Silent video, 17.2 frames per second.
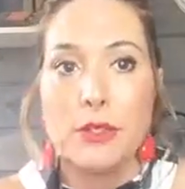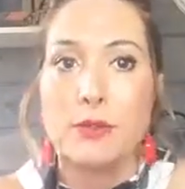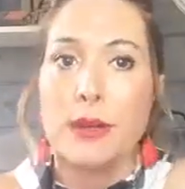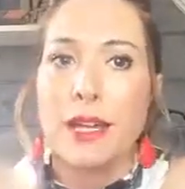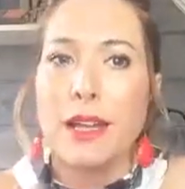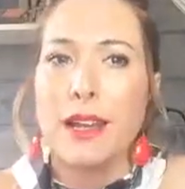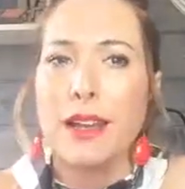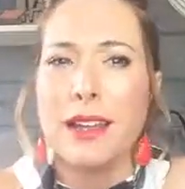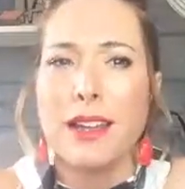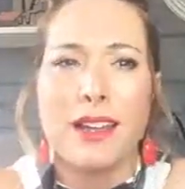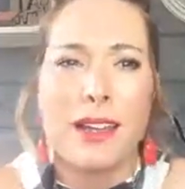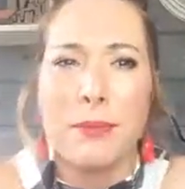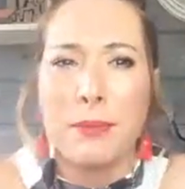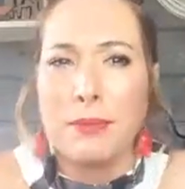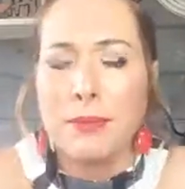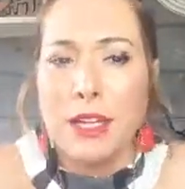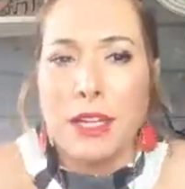But,
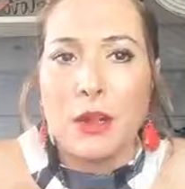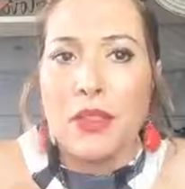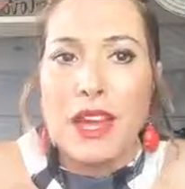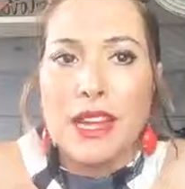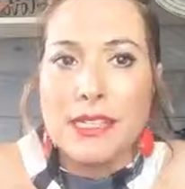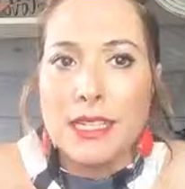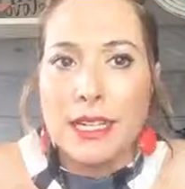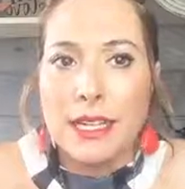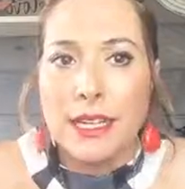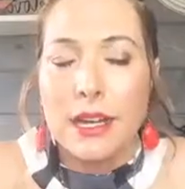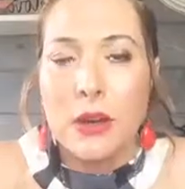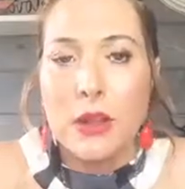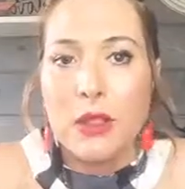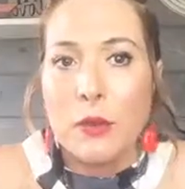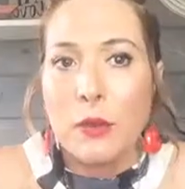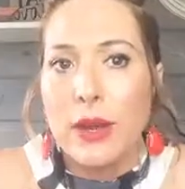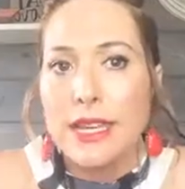that's going to go to
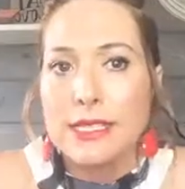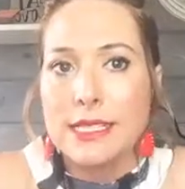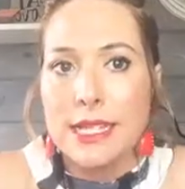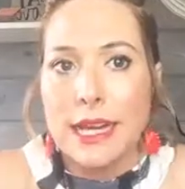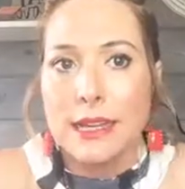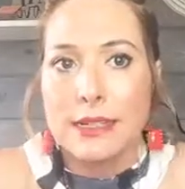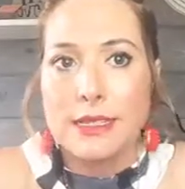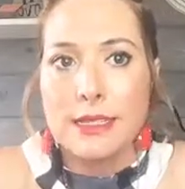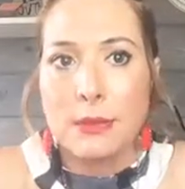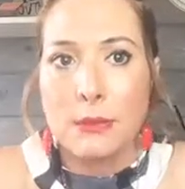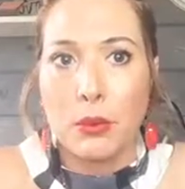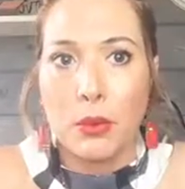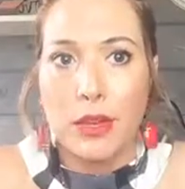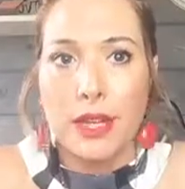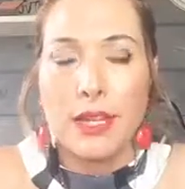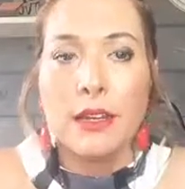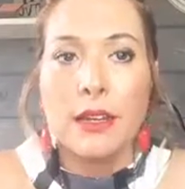the wayside at some
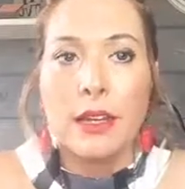point.